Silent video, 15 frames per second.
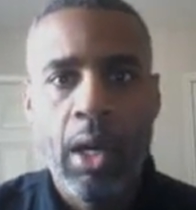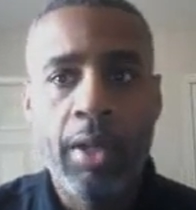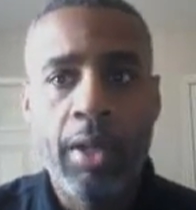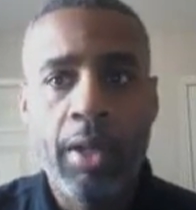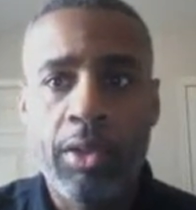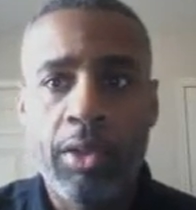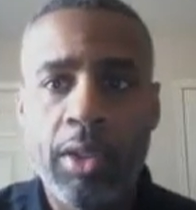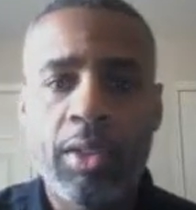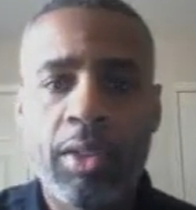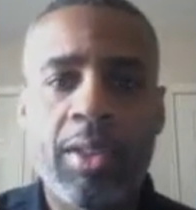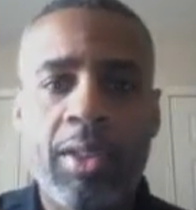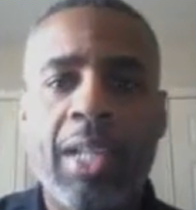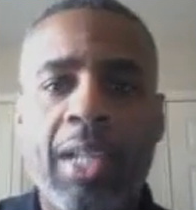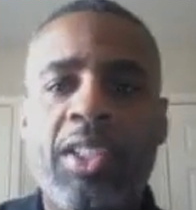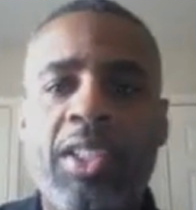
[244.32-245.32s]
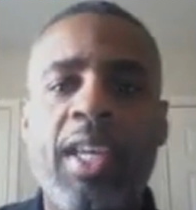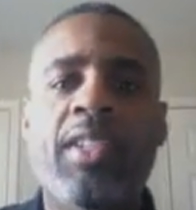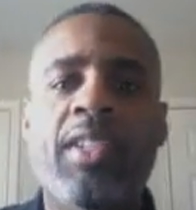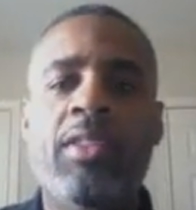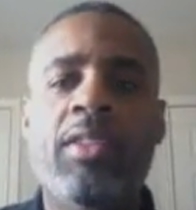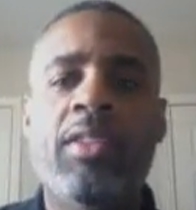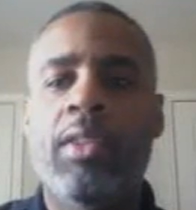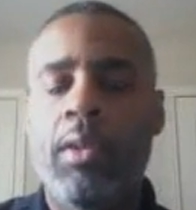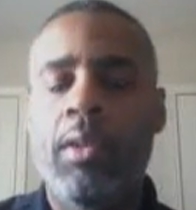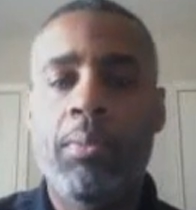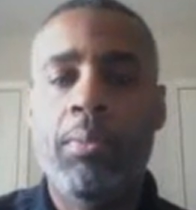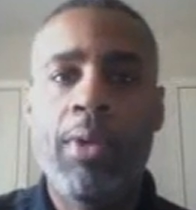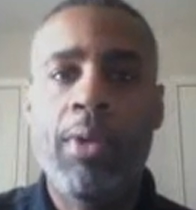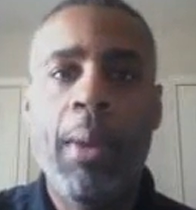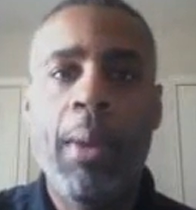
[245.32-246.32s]
All right, so this is our test
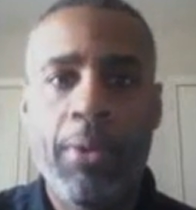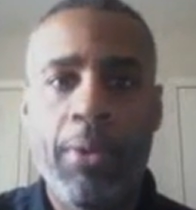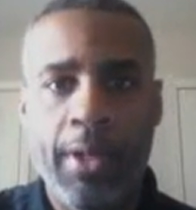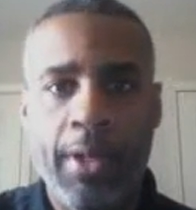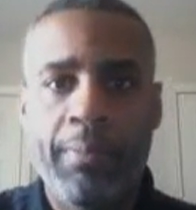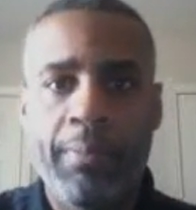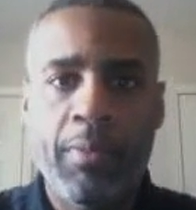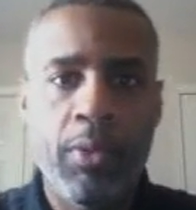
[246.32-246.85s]
property.